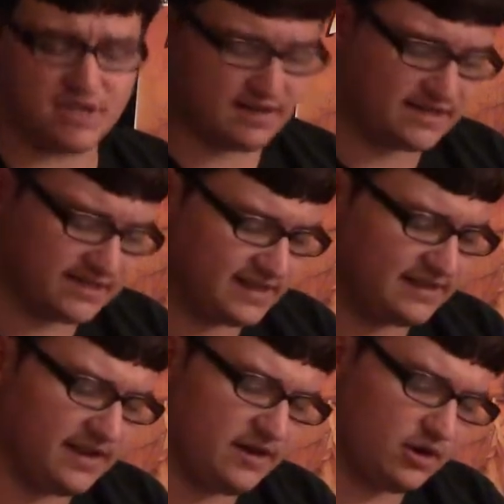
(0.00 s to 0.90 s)
I'll get into
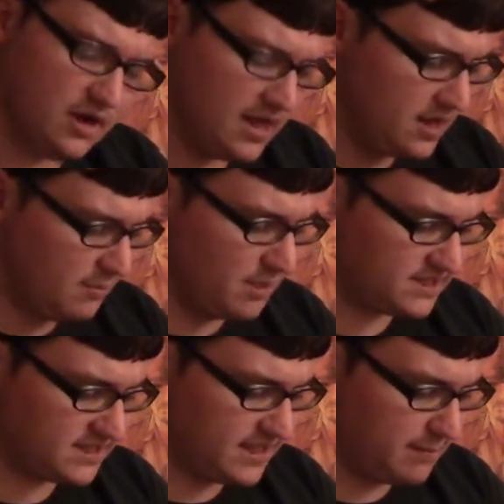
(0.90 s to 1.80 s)
that later.
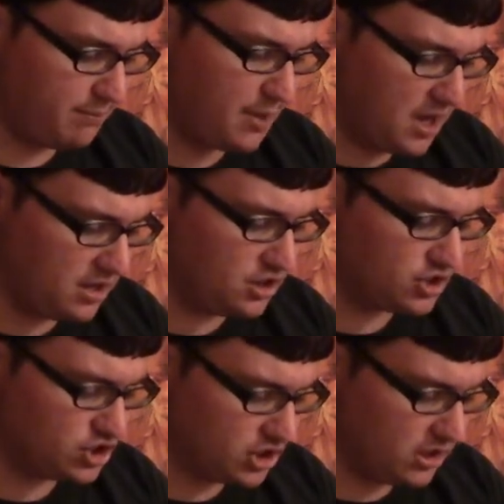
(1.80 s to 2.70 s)
But, uh, yeah,
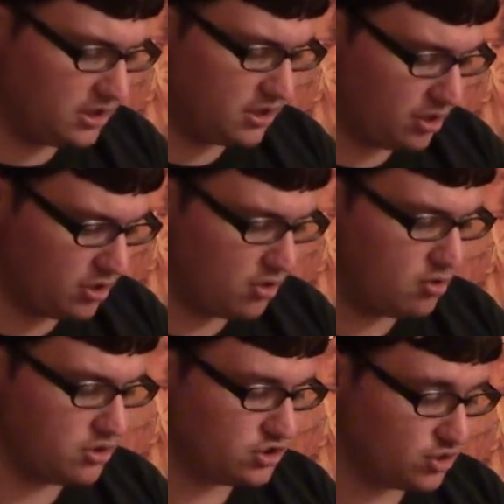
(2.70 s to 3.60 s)
Bong
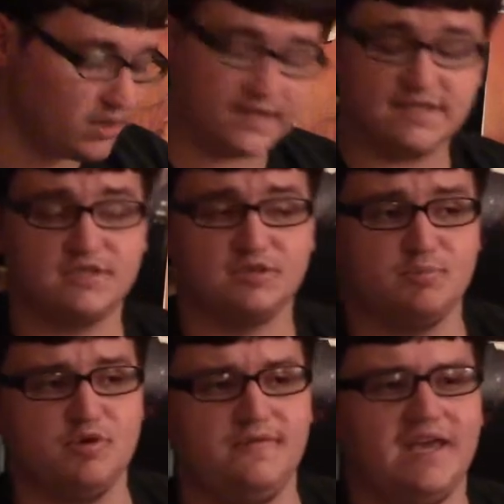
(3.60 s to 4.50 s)
Joon-ho directed this
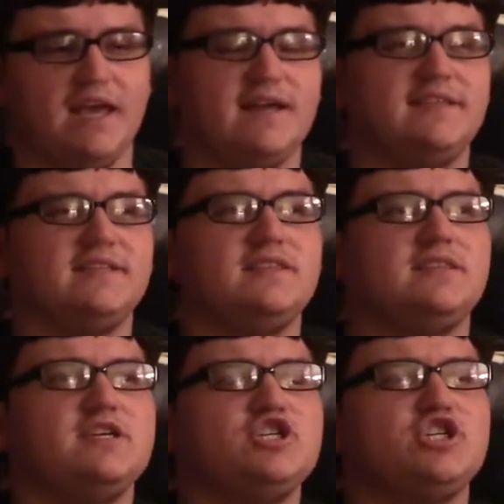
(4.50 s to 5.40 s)
movie, and I
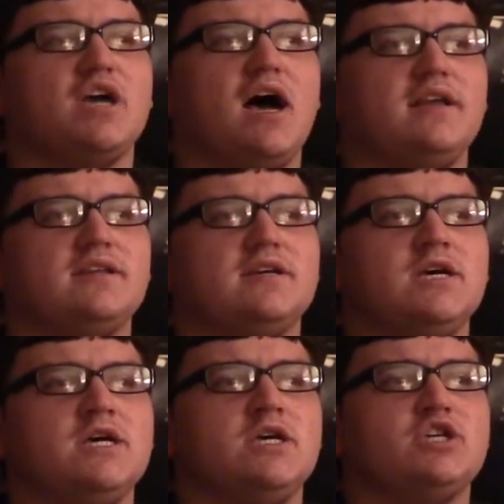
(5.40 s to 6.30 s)
think they shot
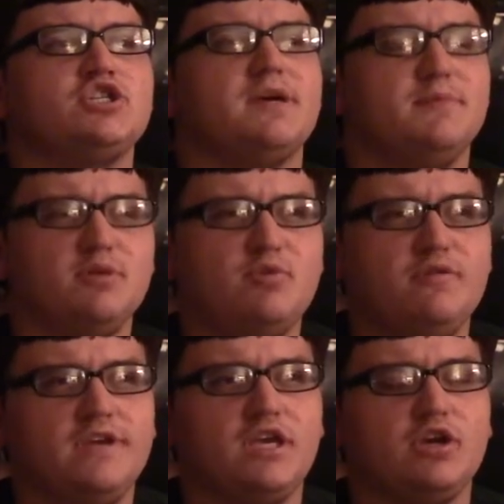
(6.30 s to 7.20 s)
some of the
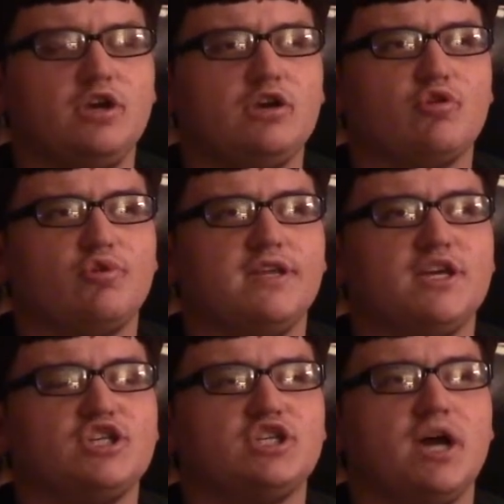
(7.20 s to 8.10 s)
movie in, in Korea.
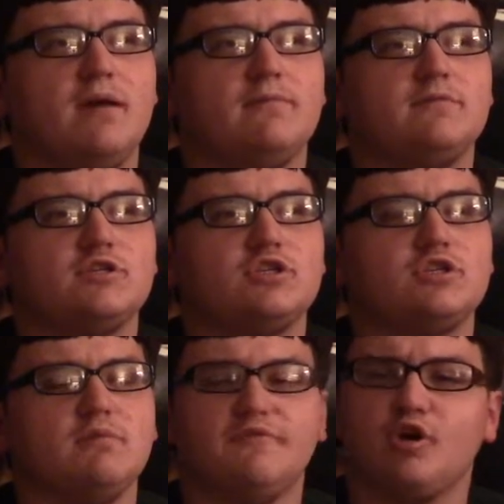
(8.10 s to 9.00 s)
They shot
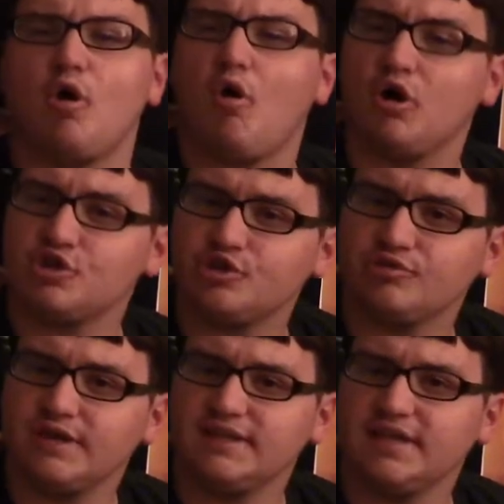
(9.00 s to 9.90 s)
some of it in
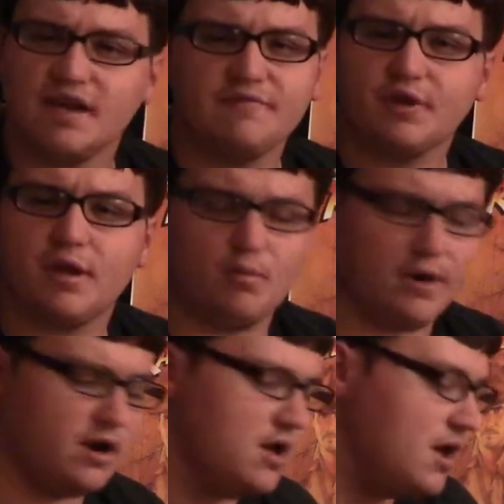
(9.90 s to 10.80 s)
Austria, I think. I forget
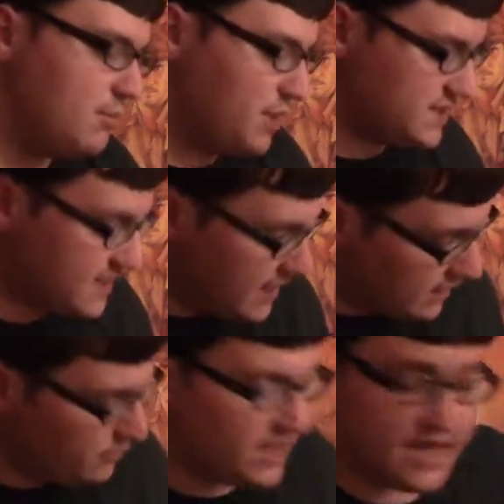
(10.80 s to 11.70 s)
where. But, uh,
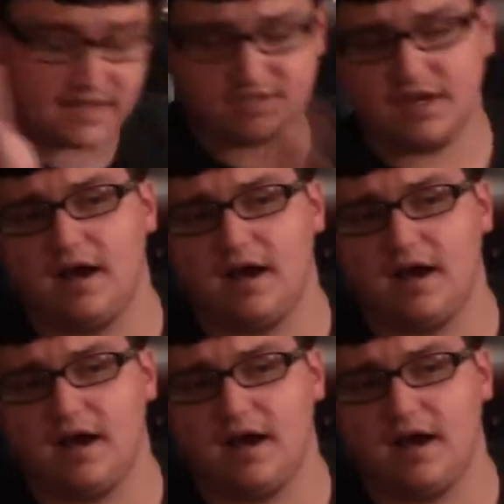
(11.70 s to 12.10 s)
anyway, yes.